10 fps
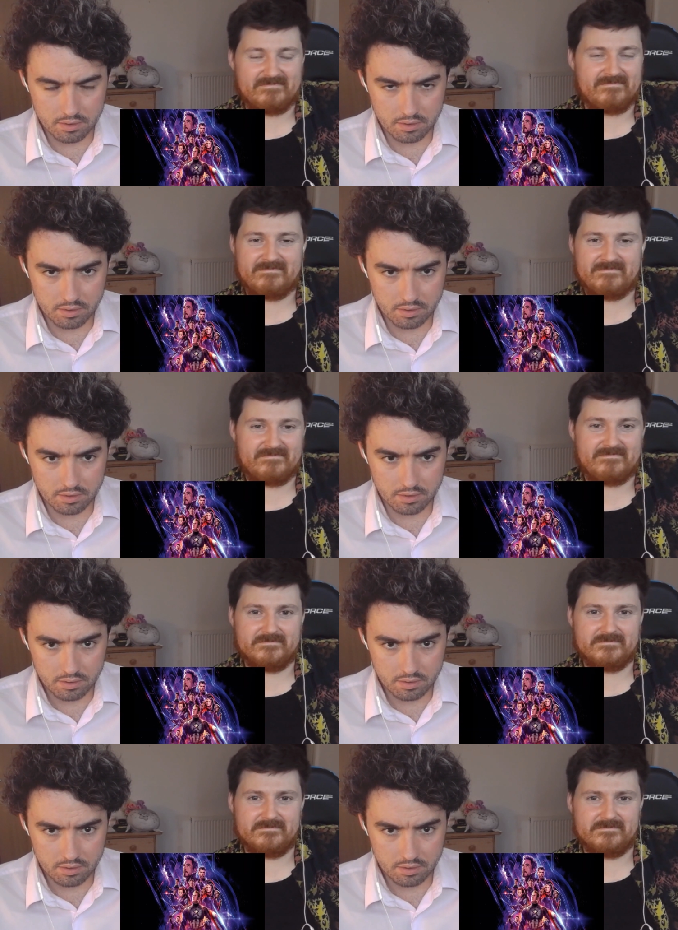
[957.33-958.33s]

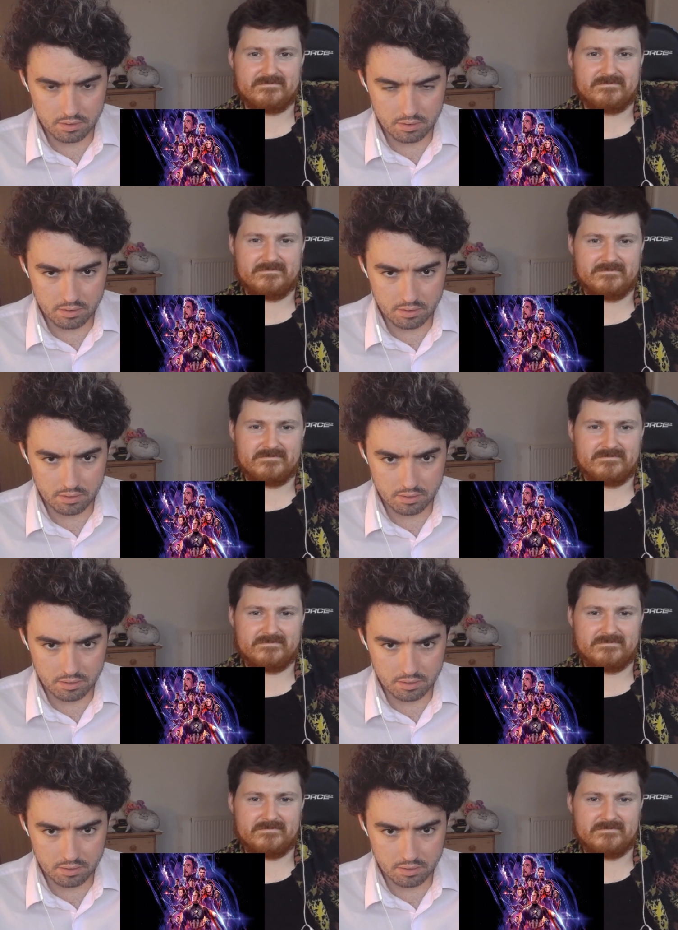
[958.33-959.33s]

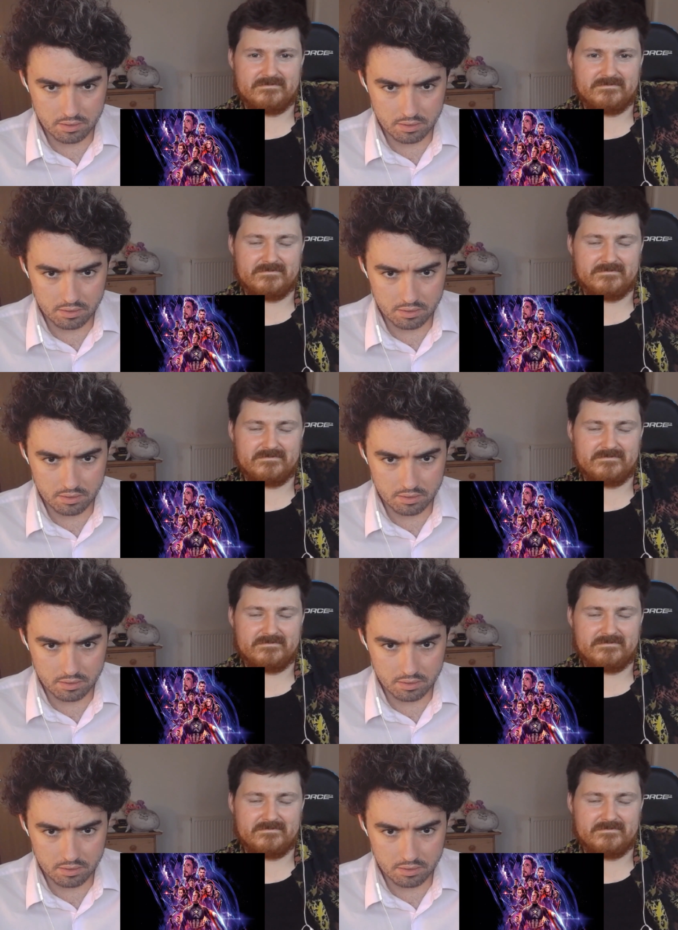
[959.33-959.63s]
(no one is talking)